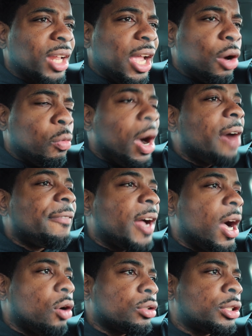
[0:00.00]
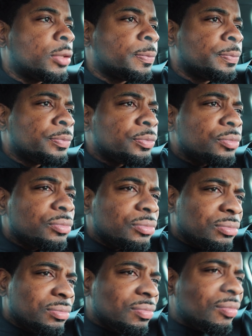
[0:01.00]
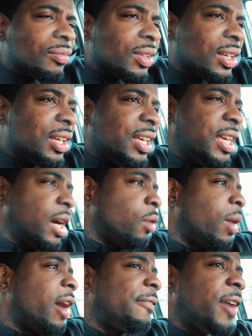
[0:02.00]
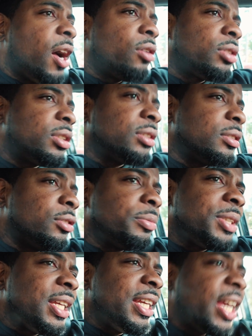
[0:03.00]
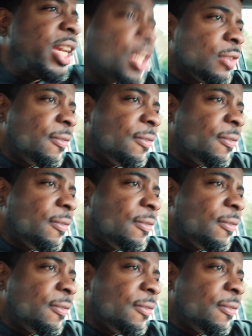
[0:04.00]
Waffle House. He at Waffle House, you know what I'm saying, getting his